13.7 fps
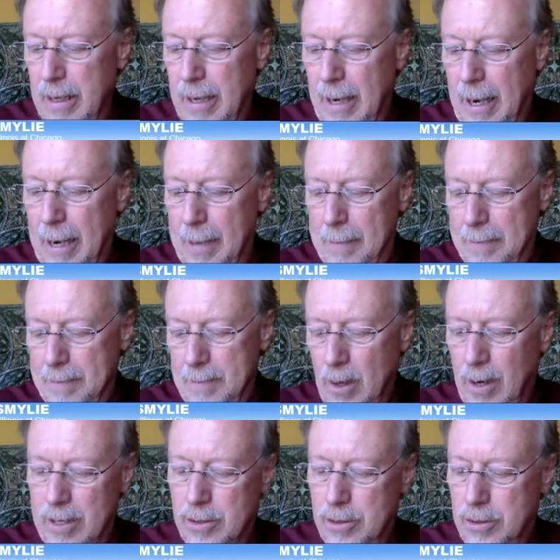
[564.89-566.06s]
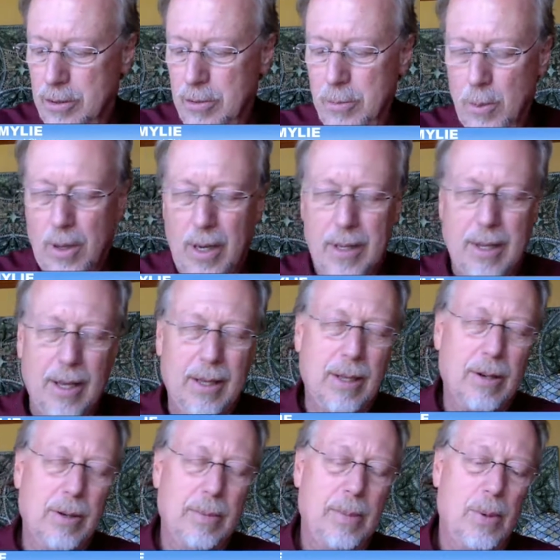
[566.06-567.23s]
or actually 2 more I think
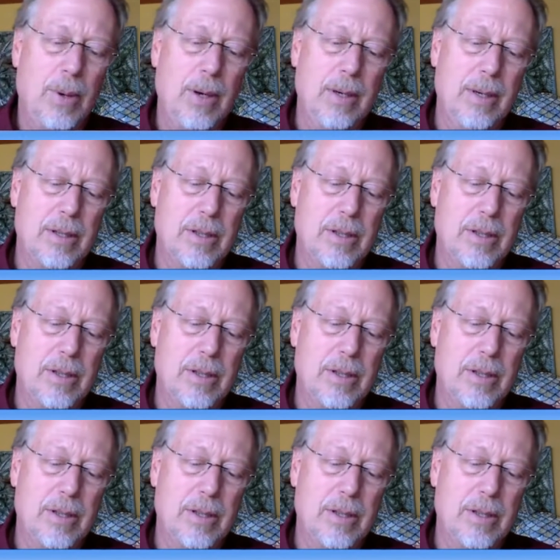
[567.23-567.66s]
that are important,